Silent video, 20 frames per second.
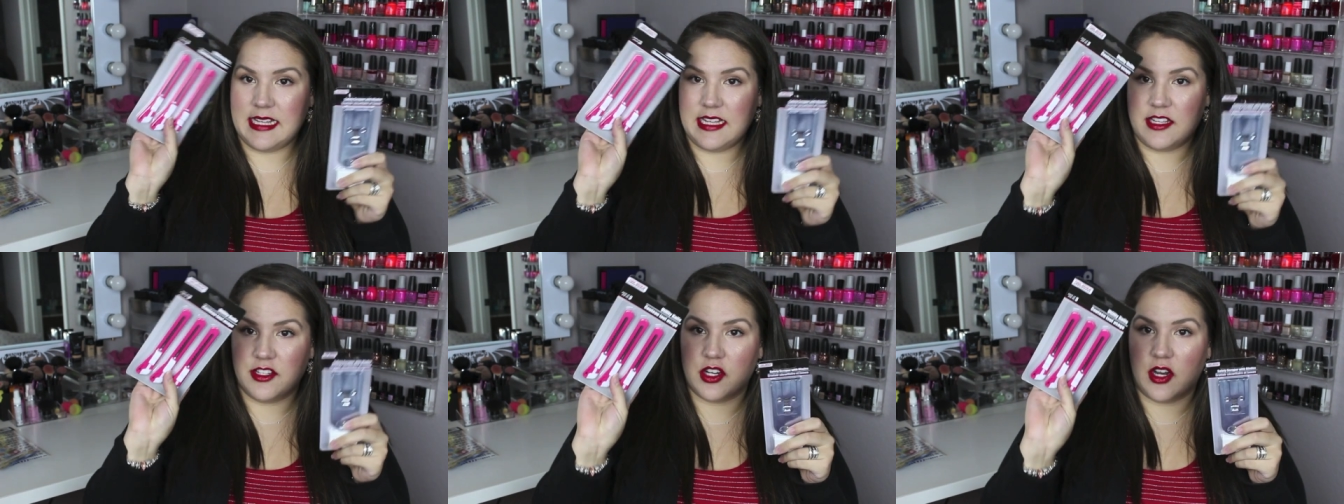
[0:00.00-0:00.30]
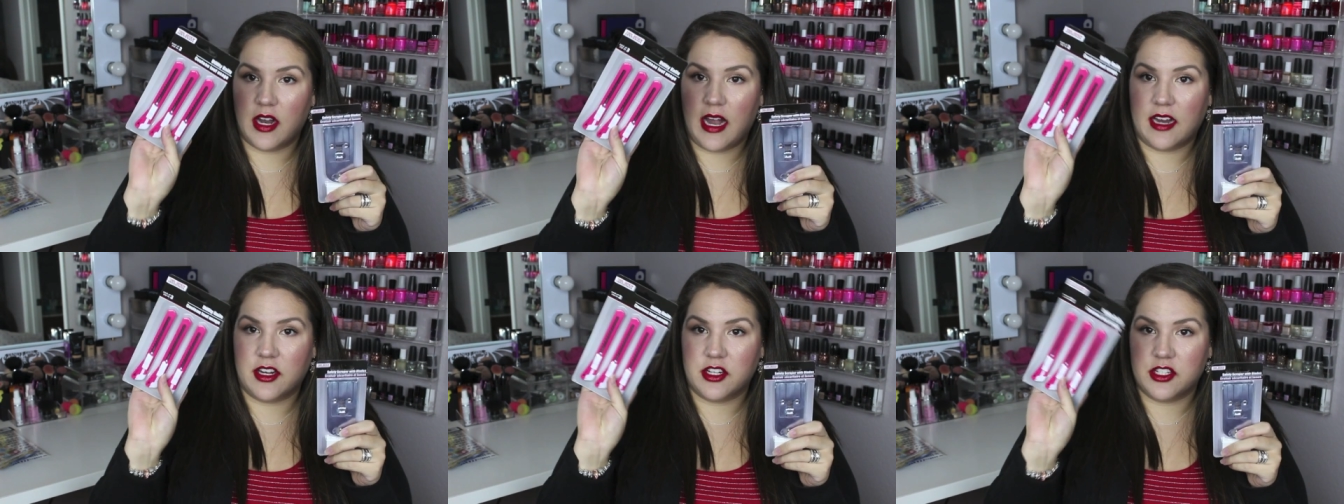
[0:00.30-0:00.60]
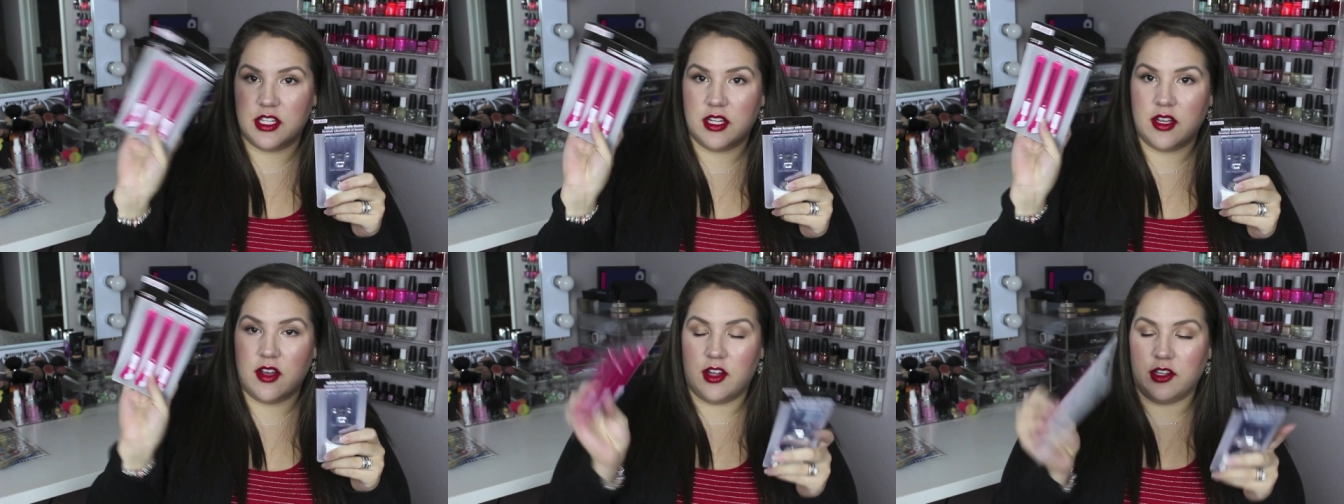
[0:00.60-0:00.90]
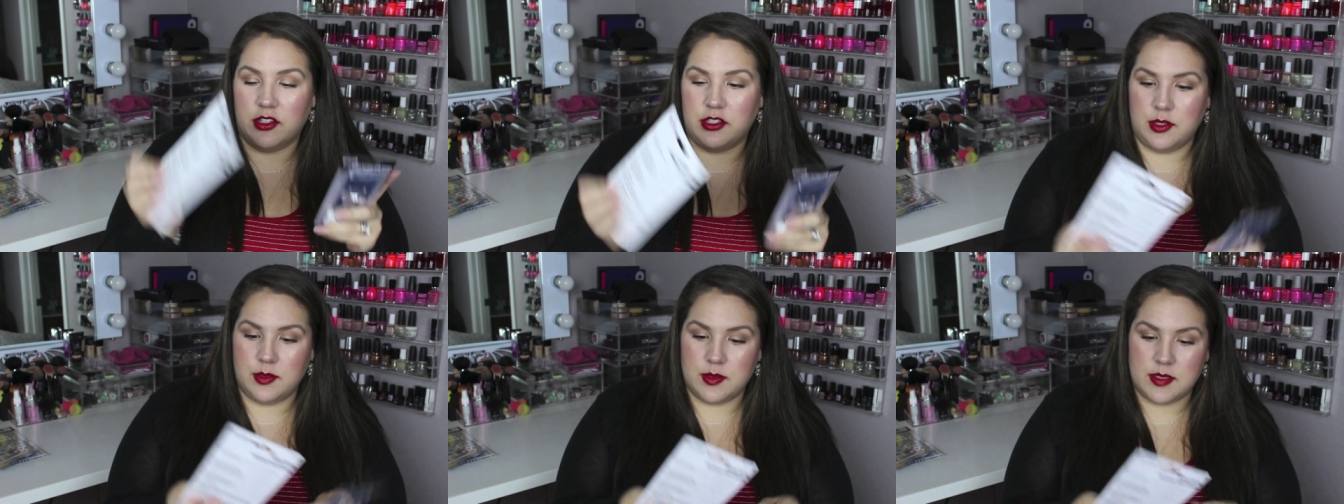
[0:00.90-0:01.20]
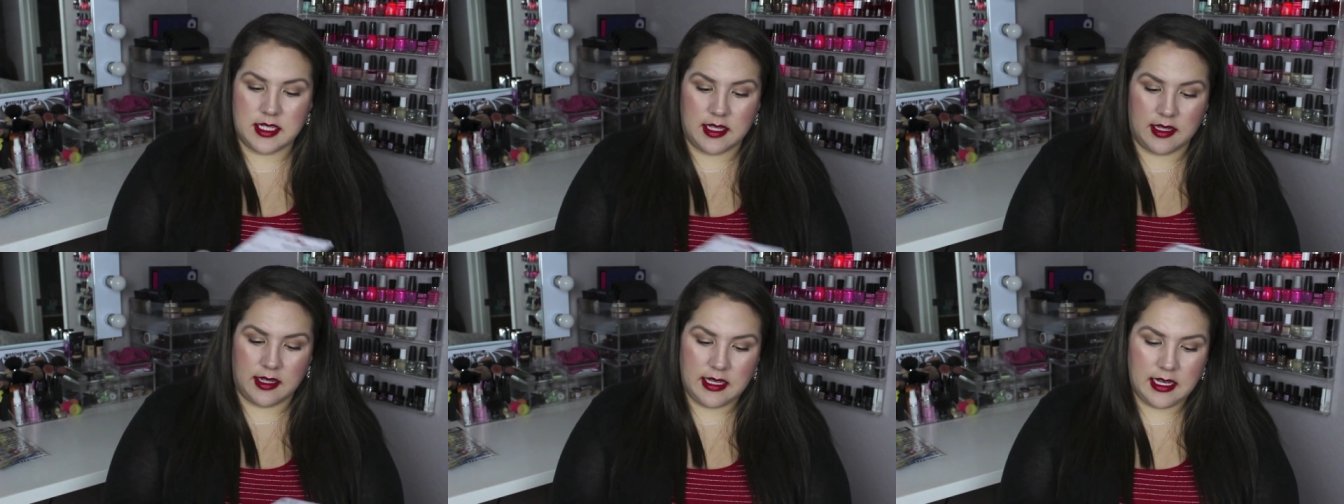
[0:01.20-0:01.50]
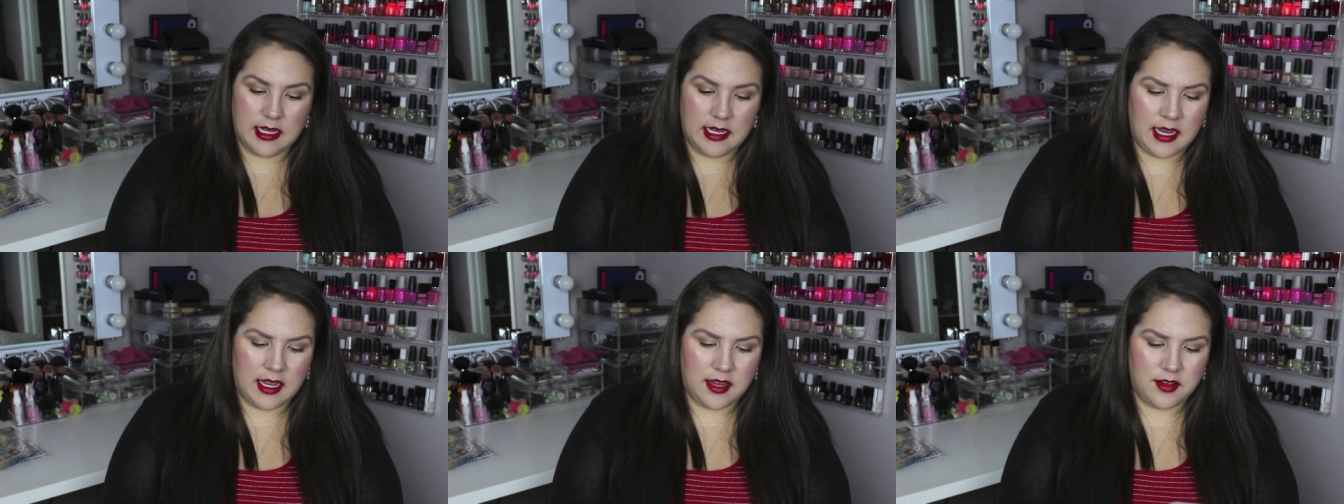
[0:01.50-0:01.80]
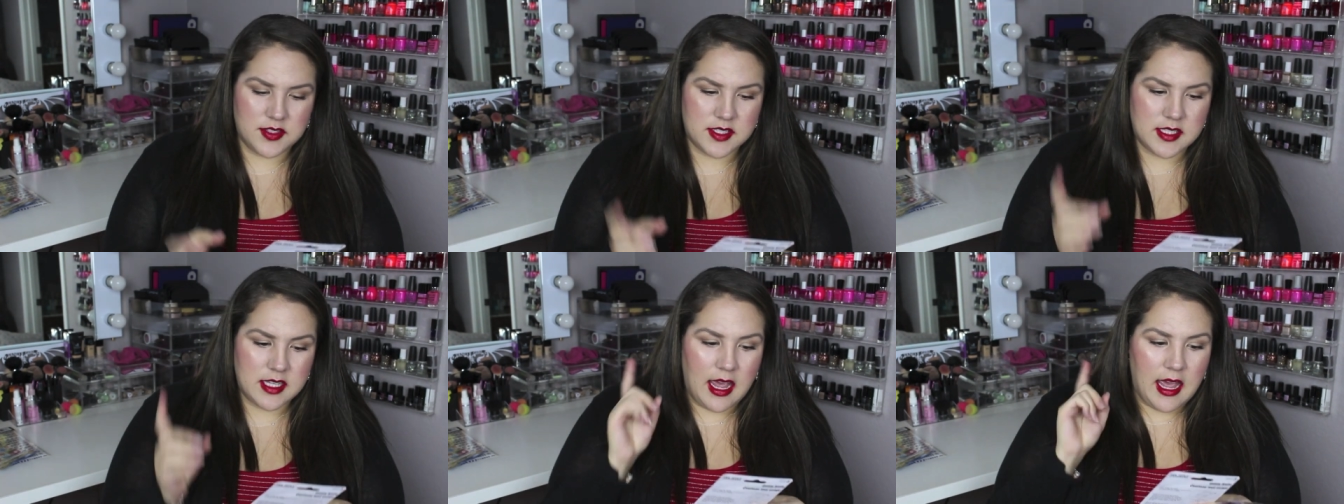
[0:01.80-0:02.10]
These are actually called utility
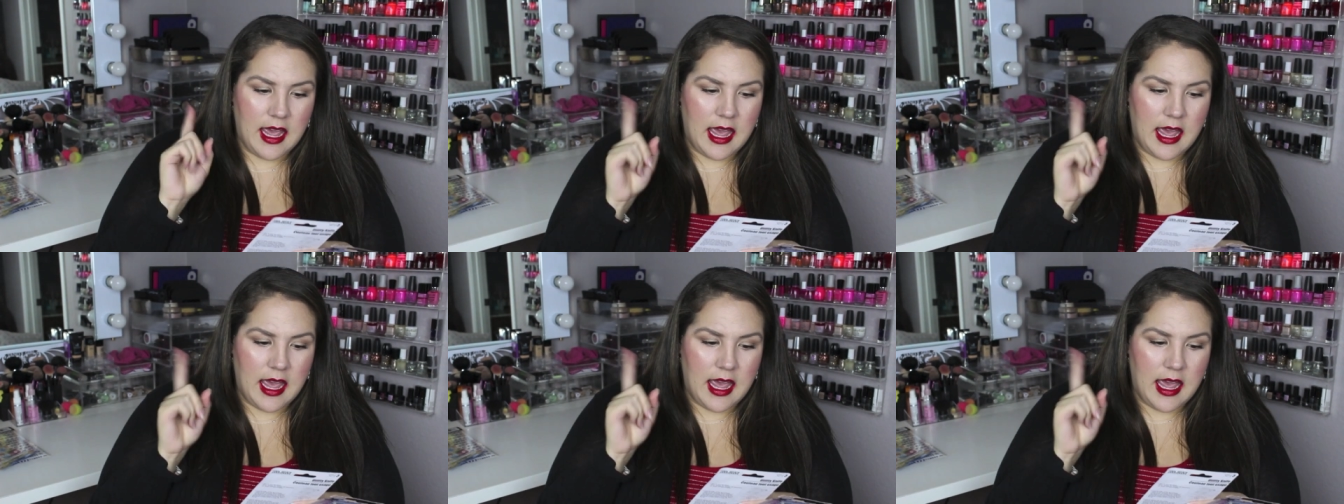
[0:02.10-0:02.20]
knives.